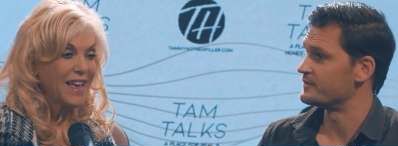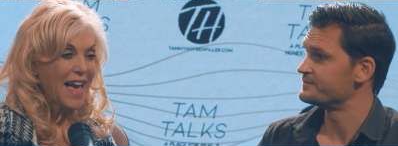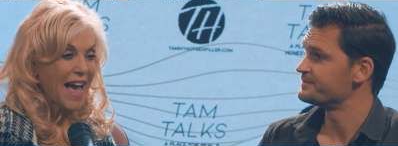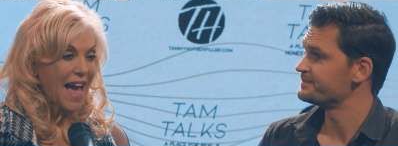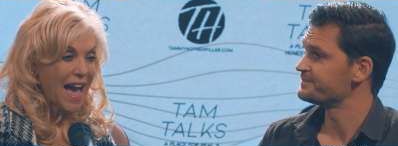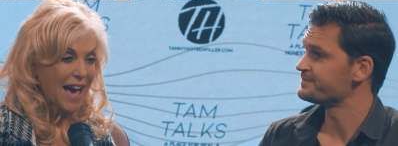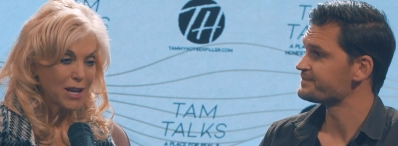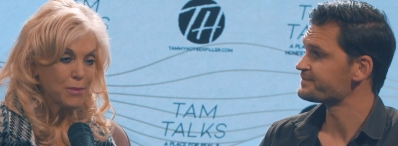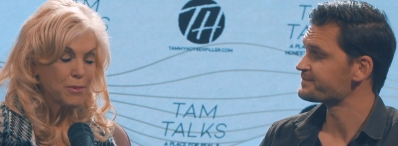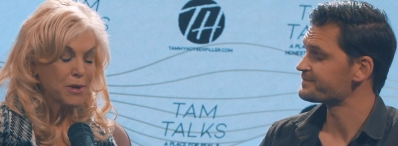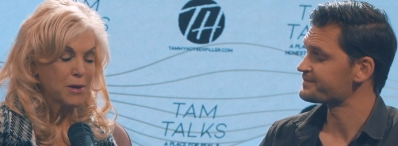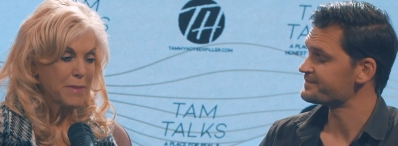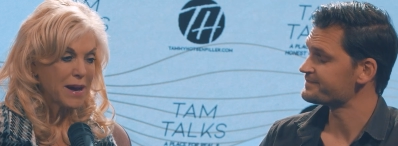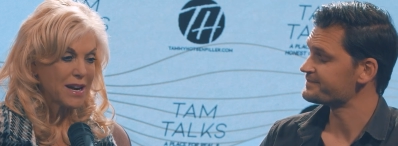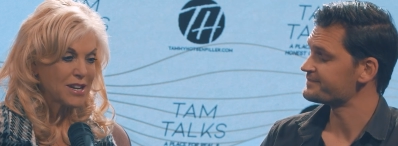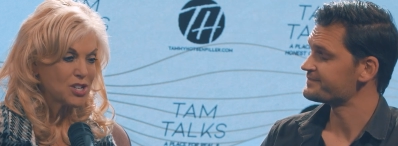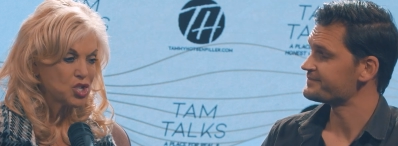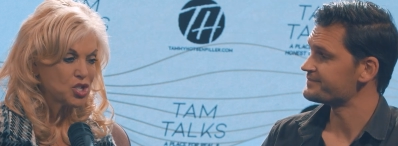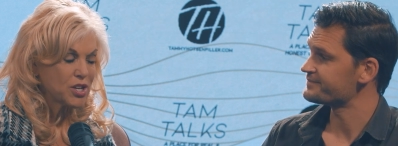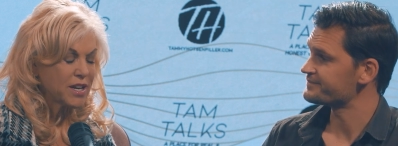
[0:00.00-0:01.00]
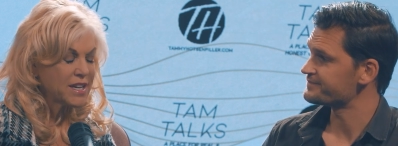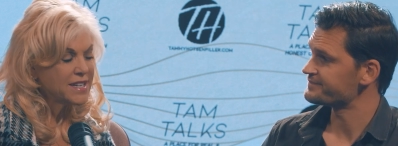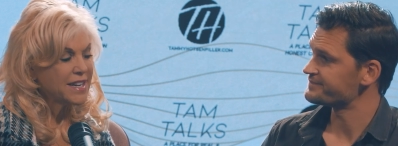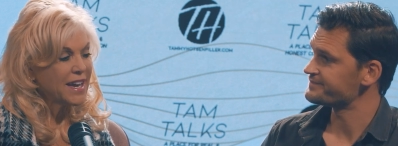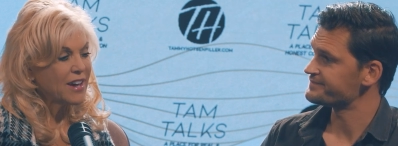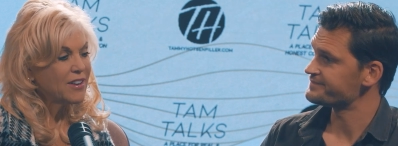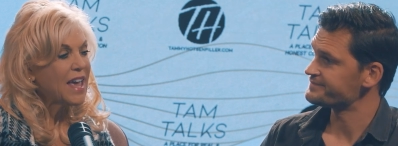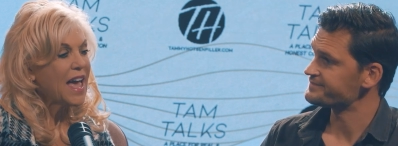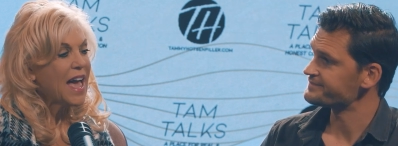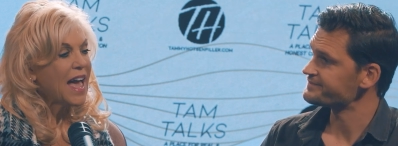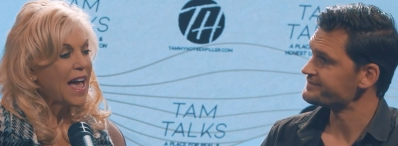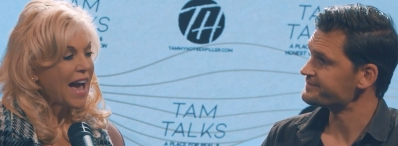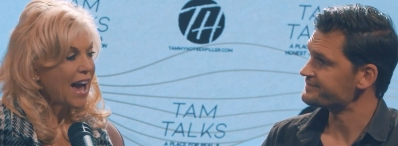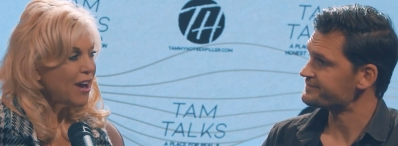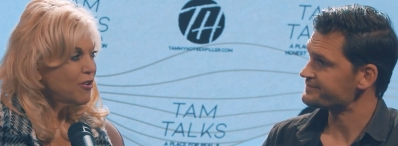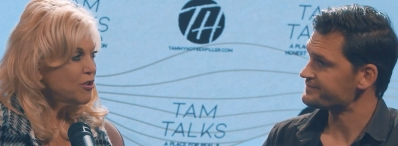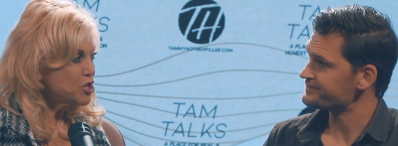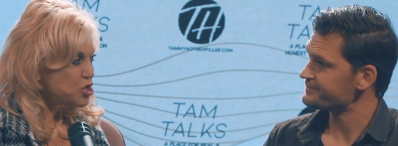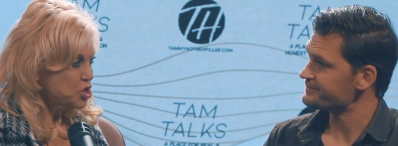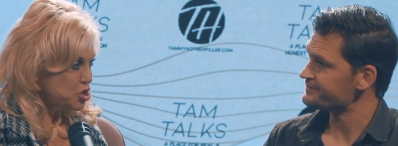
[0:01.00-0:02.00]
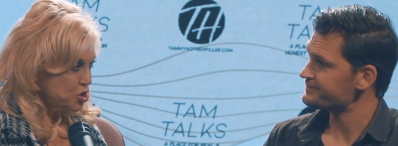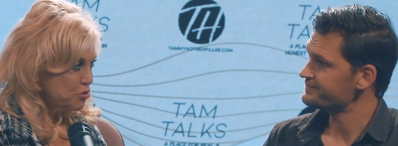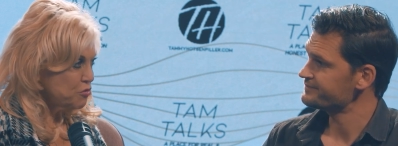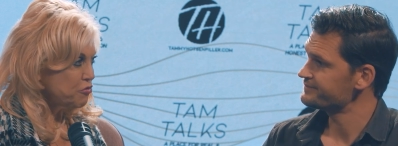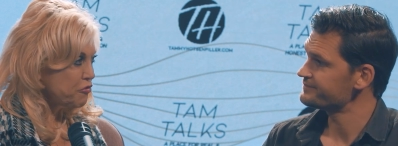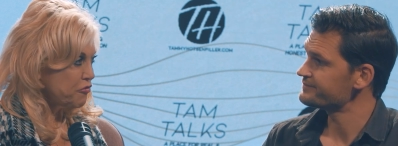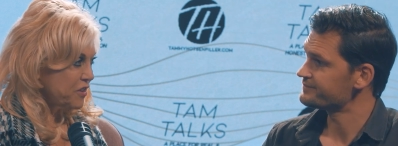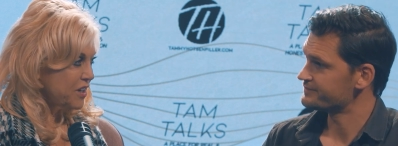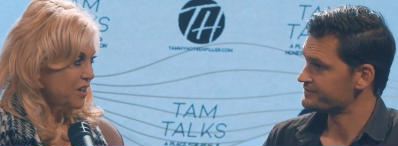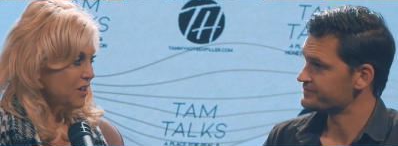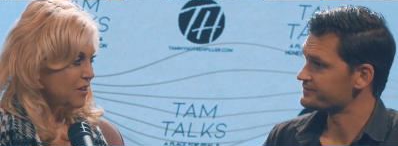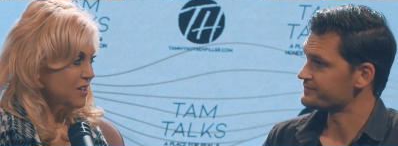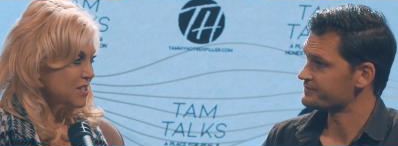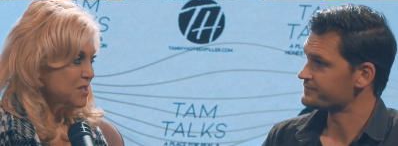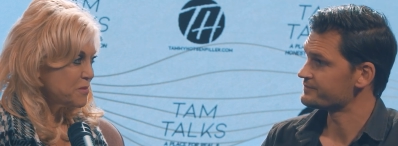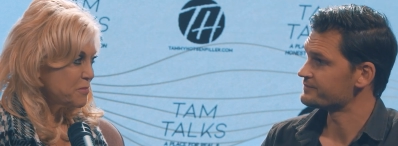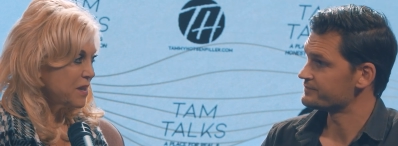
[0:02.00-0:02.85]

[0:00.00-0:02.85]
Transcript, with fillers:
Speaker 1: adamant about us shutting down. How did you feel as